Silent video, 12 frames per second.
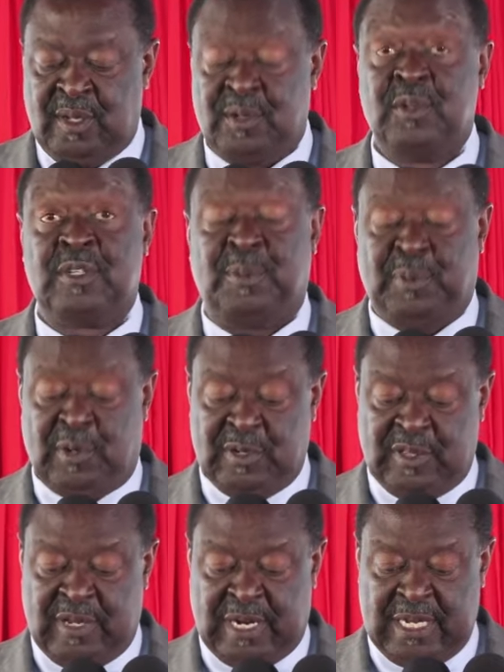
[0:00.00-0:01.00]
To
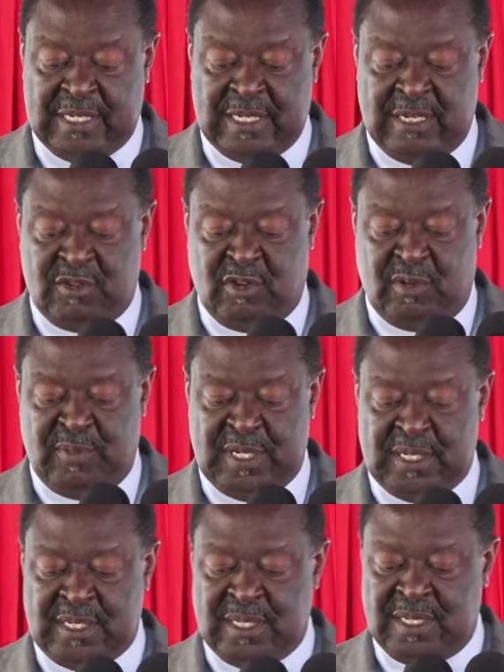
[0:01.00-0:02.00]
support the rising
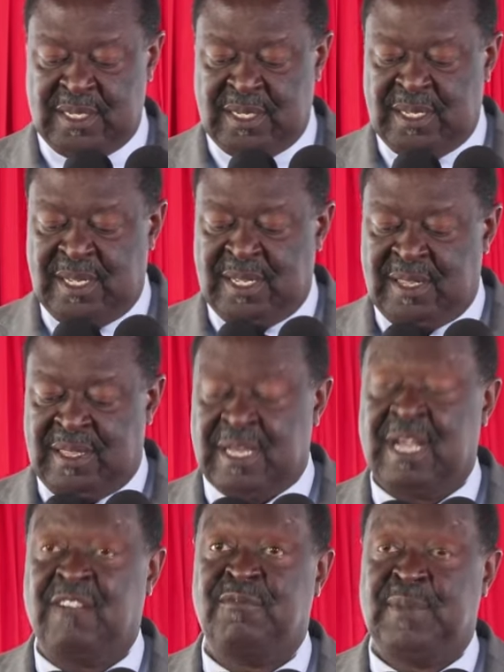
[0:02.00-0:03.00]
enrollment, the
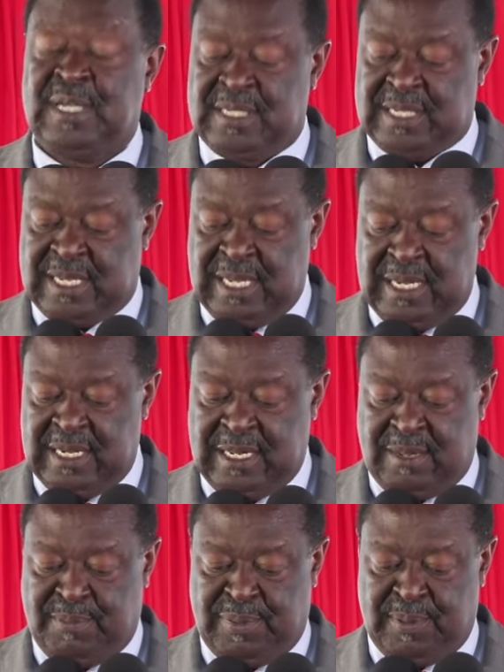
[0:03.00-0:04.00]
government scaled
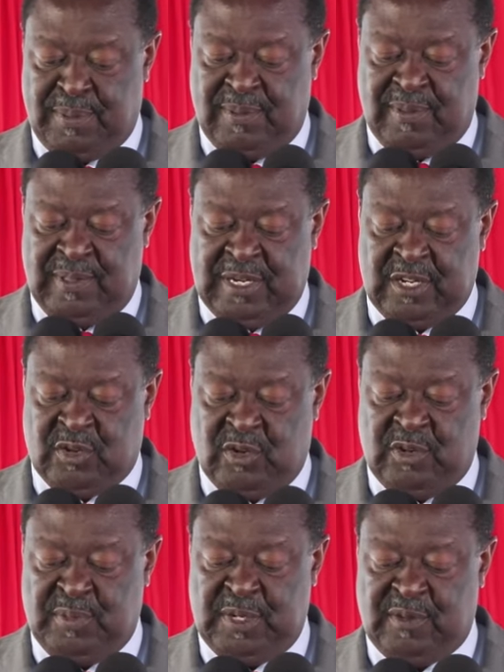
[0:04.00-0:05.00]
up the
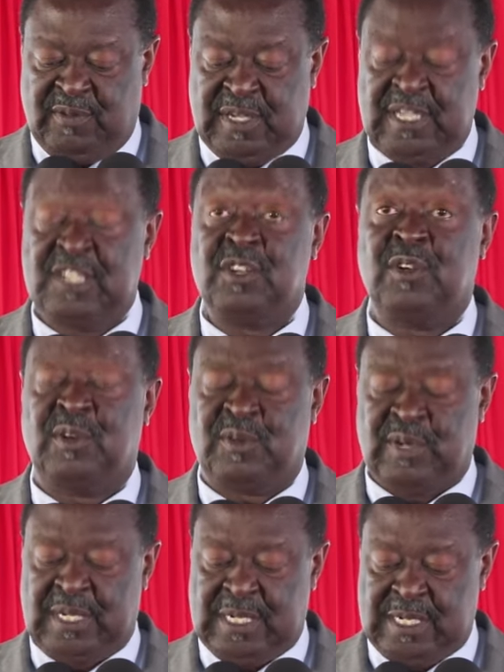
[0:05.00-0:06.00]
recruitment of additional
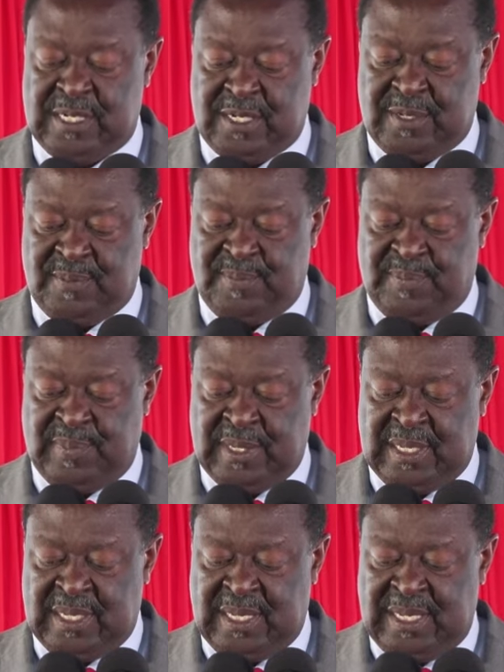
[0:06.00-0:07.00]
trainers.
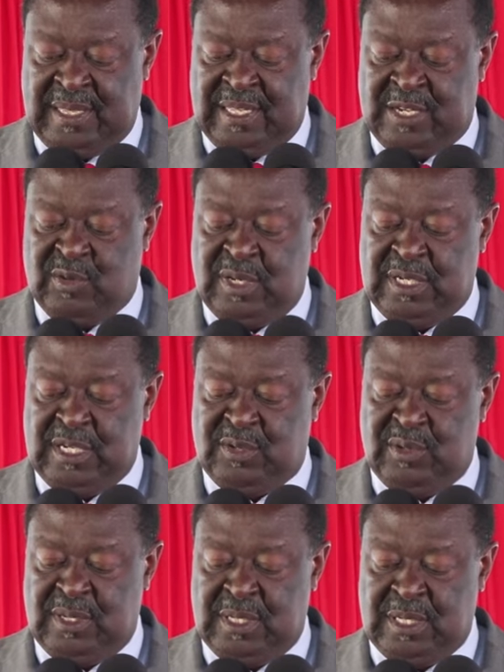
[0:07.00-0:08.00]
In the
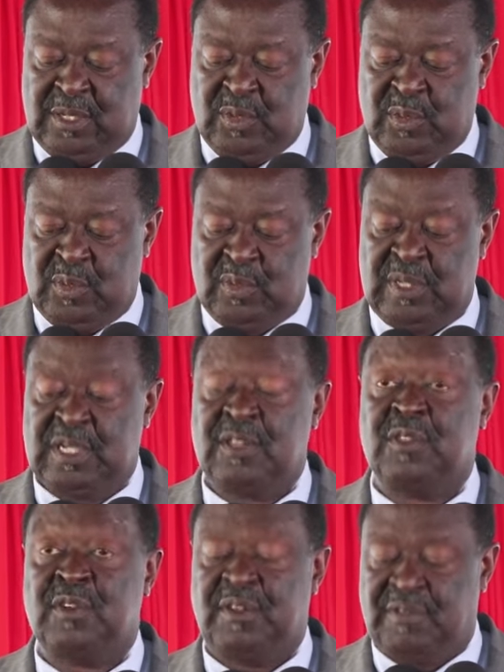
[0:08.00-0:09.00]

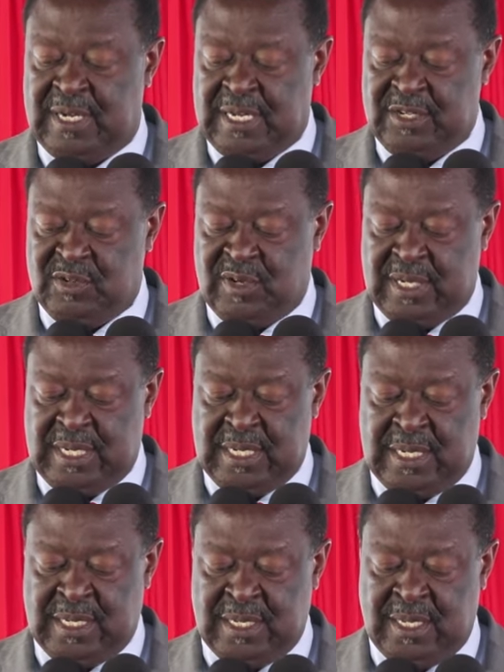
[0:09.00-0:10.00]
2022-23 financial
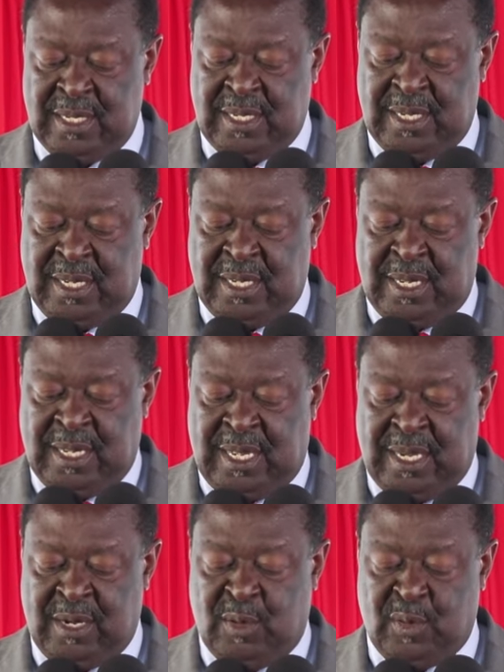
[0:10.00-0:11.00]
year
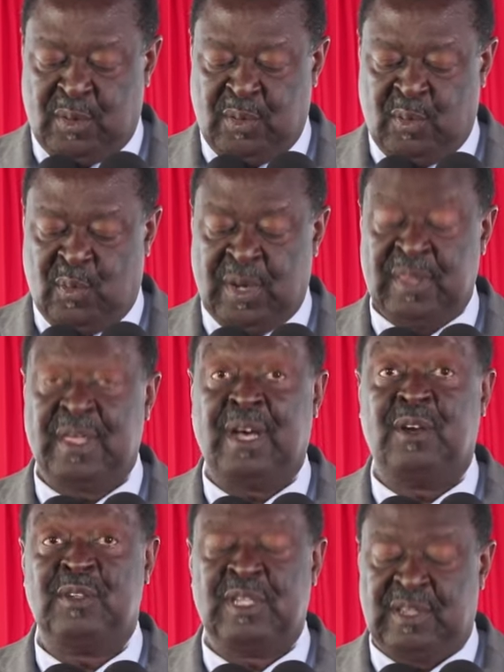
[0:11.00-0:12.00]
alone,
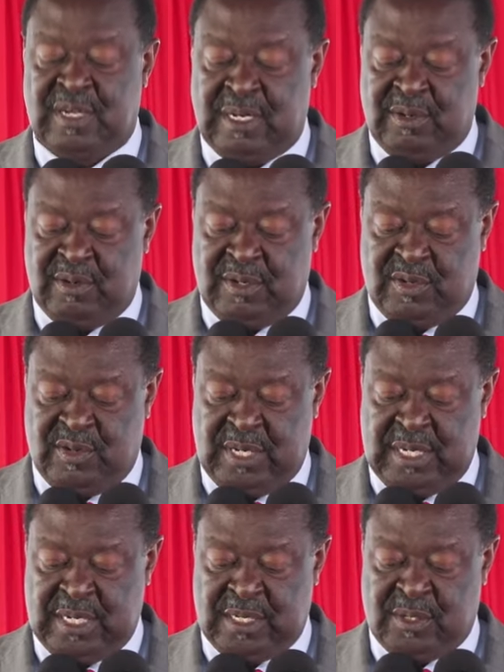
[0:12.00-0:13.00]
1,300
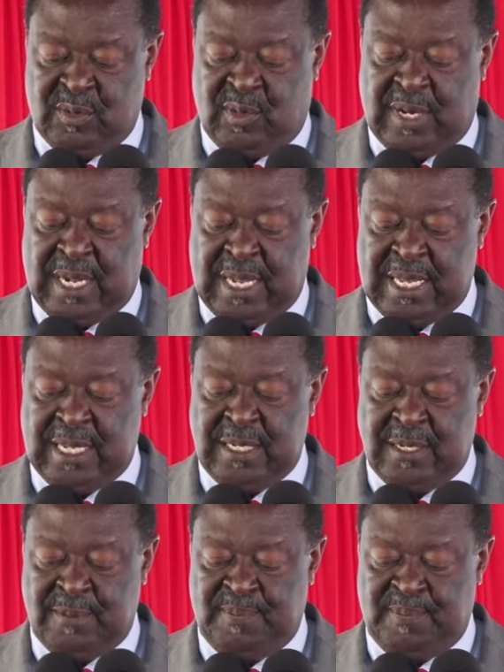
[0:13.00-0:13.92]
trainers were hired.